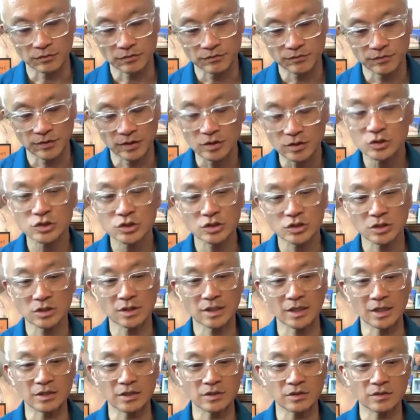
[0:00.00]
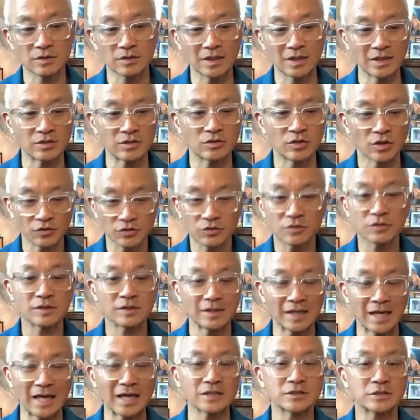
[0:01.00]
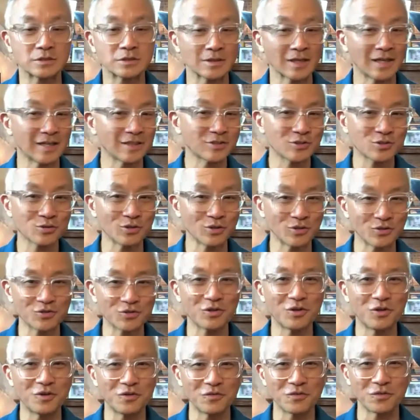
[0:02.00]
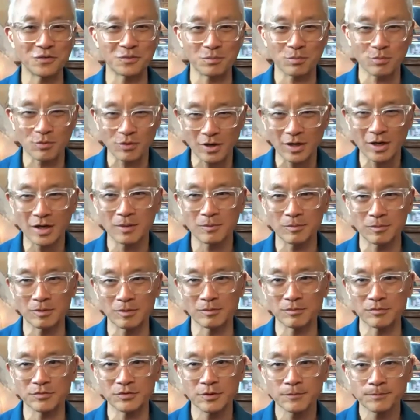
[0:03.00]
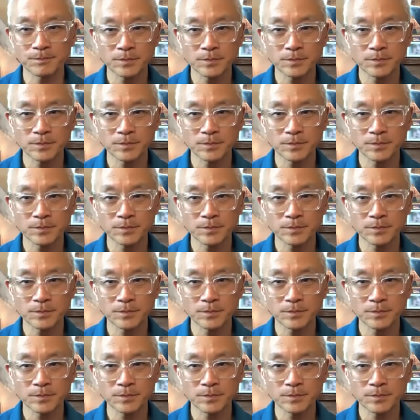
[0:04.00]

function that doesn't actually solve the problems.